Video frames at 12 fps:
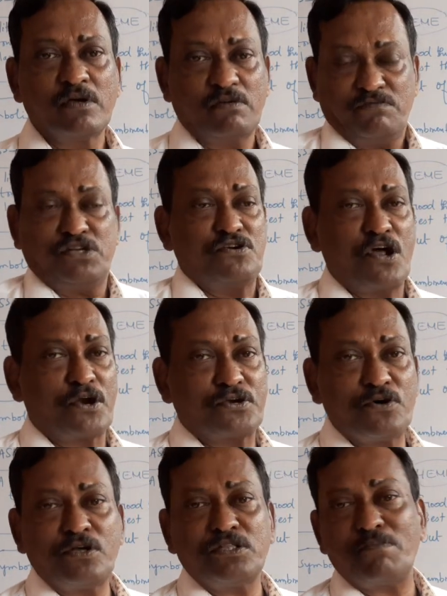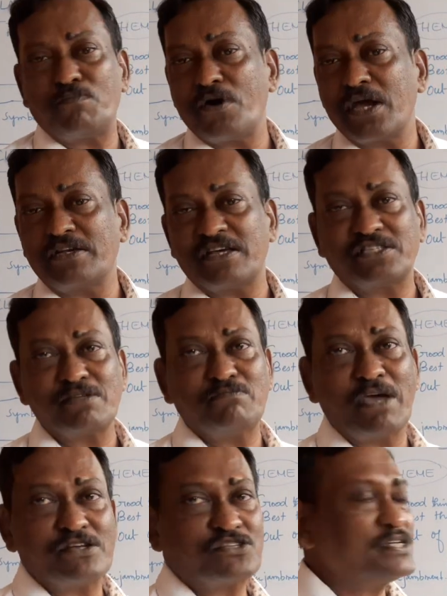We do not know. The poet doesn't
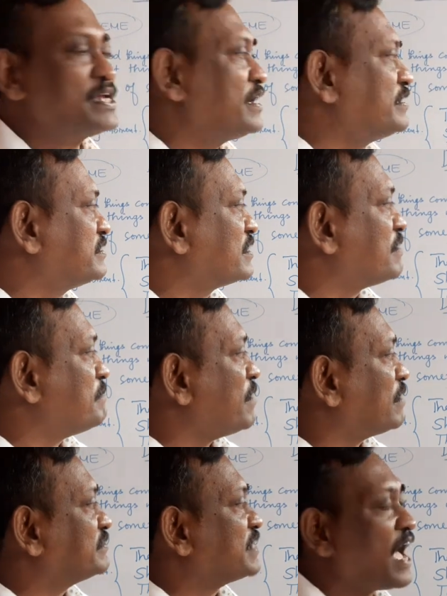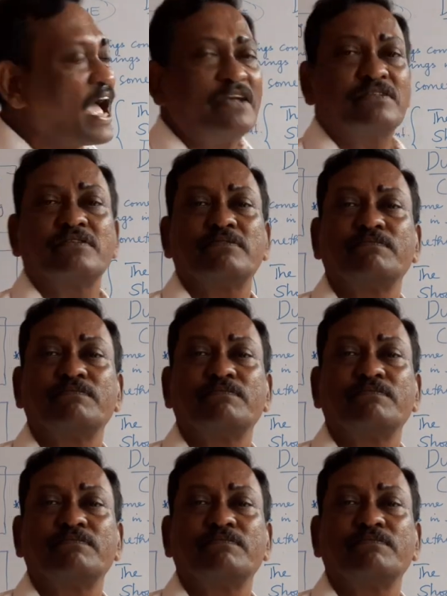mention anything about that.